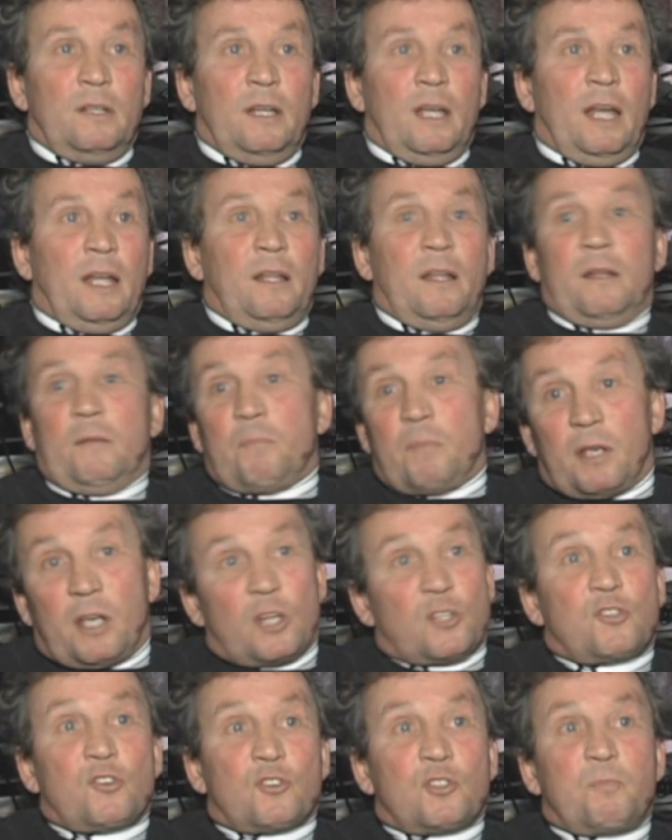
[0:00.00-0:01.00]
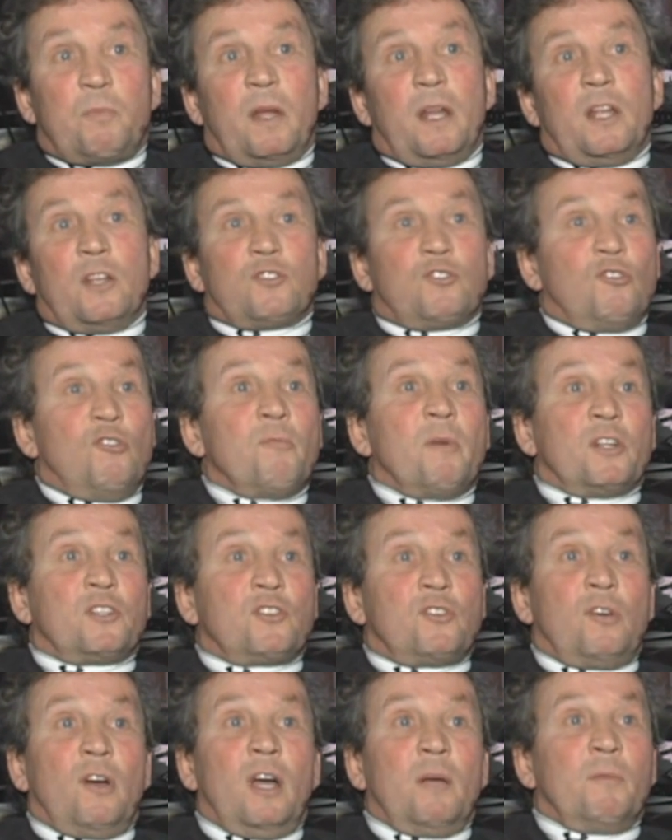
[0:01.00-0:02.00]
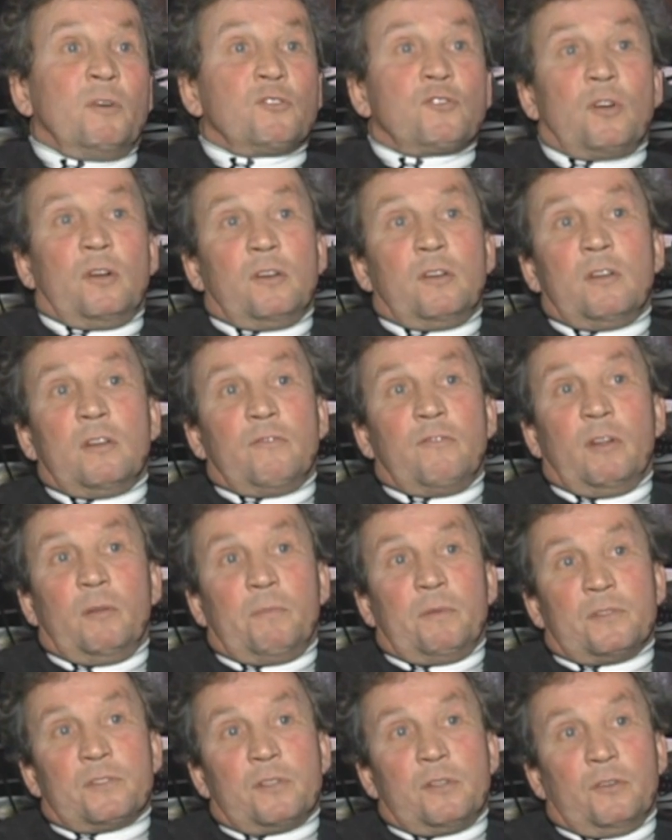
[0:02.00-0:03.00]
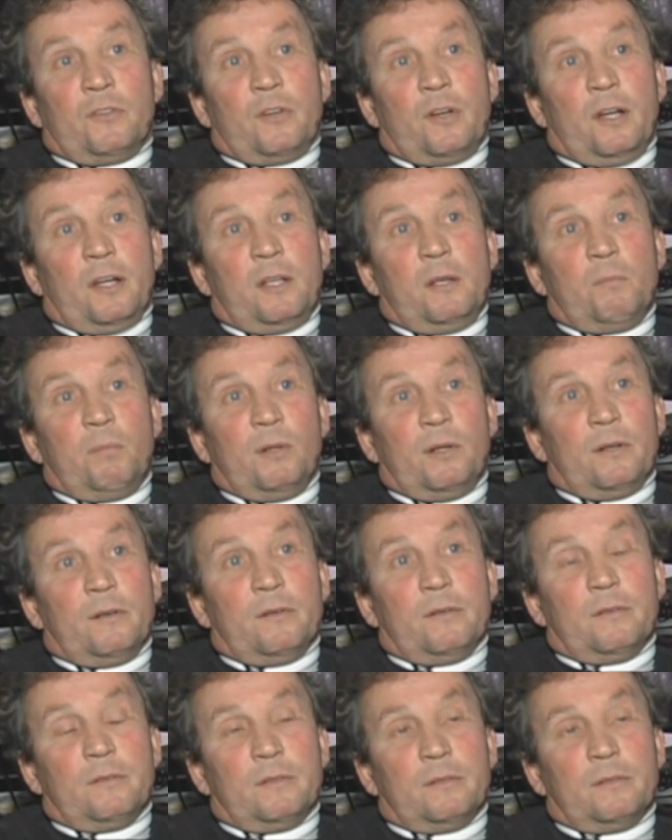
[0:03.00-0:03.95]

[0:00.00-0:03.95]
And because you're spending so much time on trying to develop a skilled hockey player.